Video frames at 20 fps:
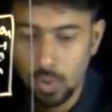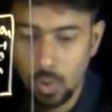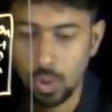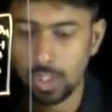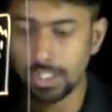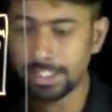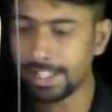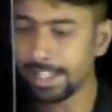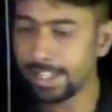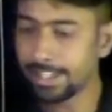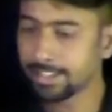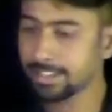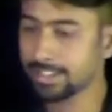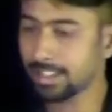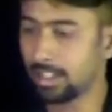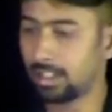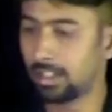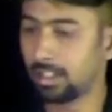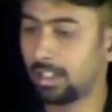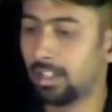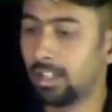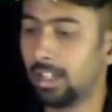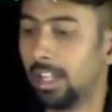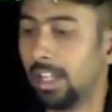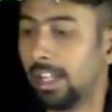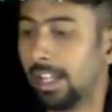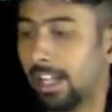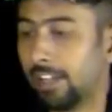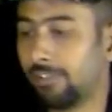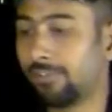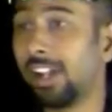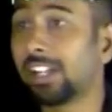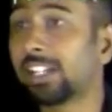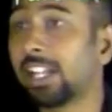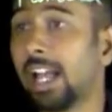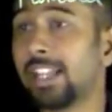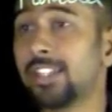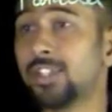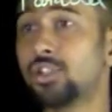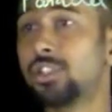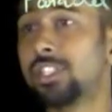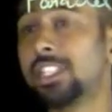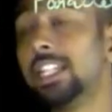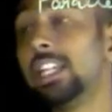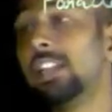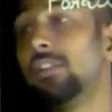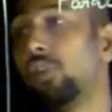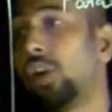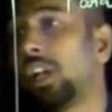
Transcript: whole case. In fact, as you see,